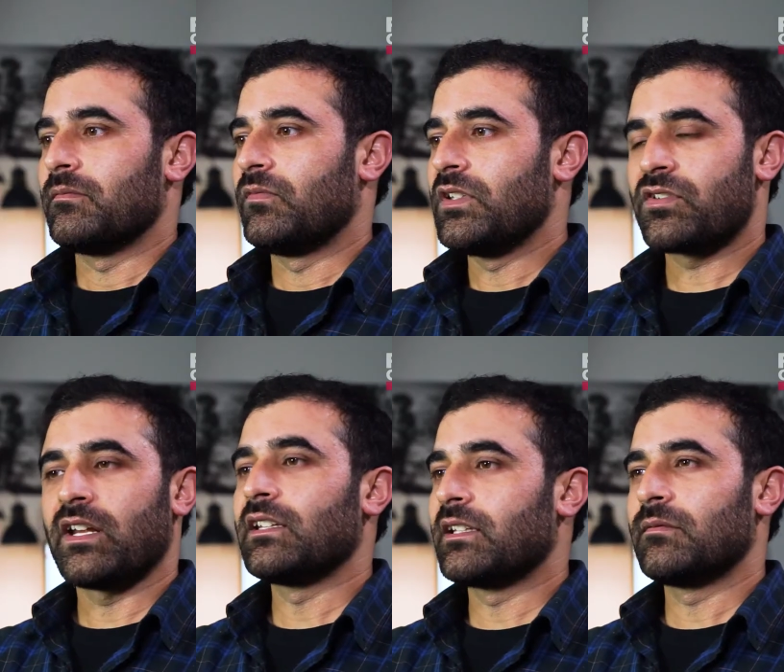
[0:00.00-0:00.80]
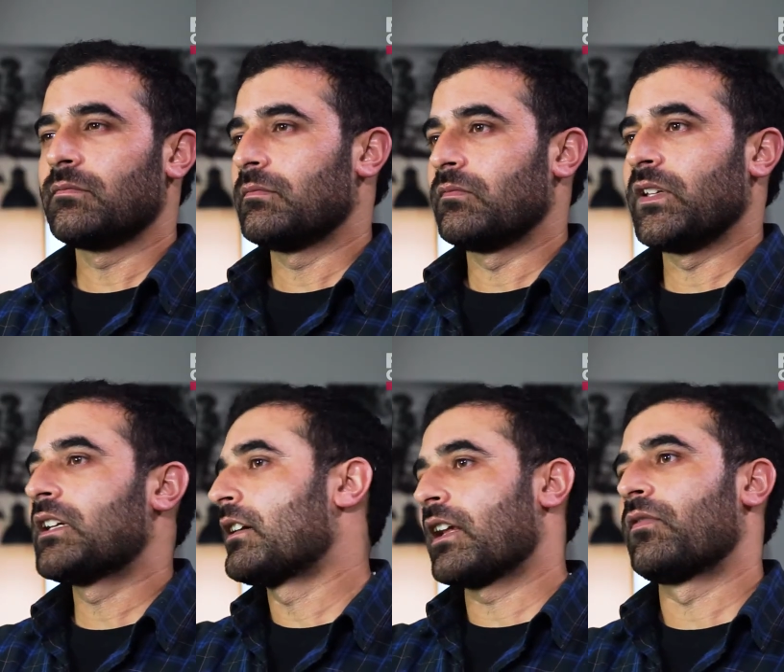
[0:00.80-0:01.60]
We train them, we
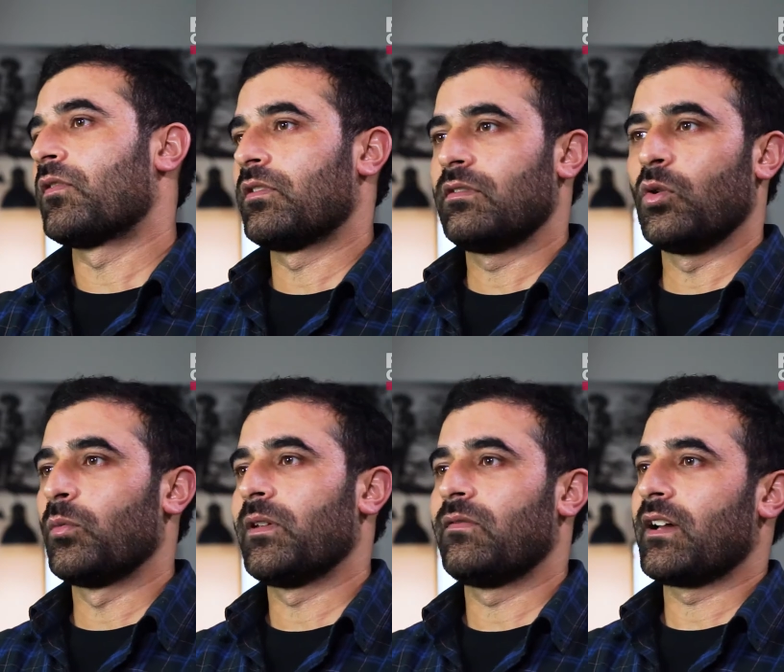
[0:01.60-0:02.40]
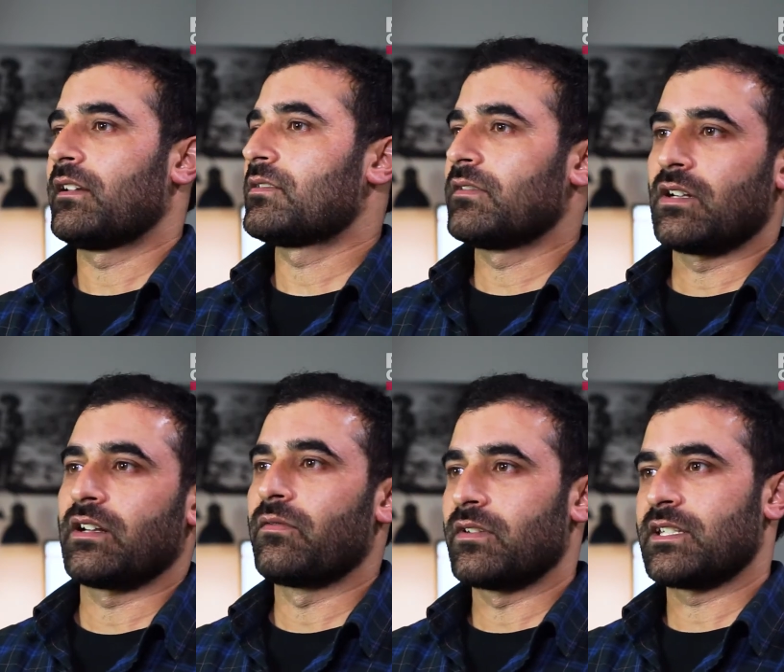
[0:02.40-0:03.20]
can't afford OB vans, we
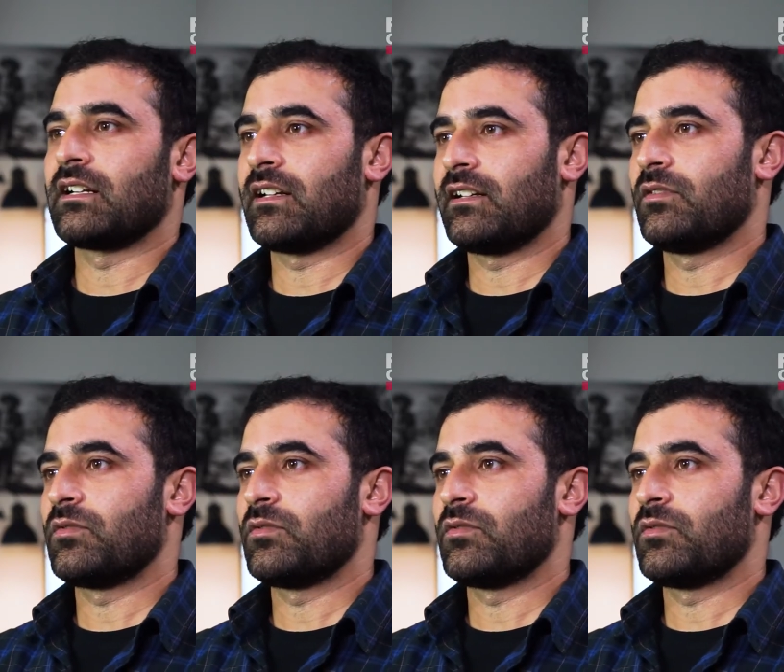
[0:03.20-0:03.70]
can't afford satellite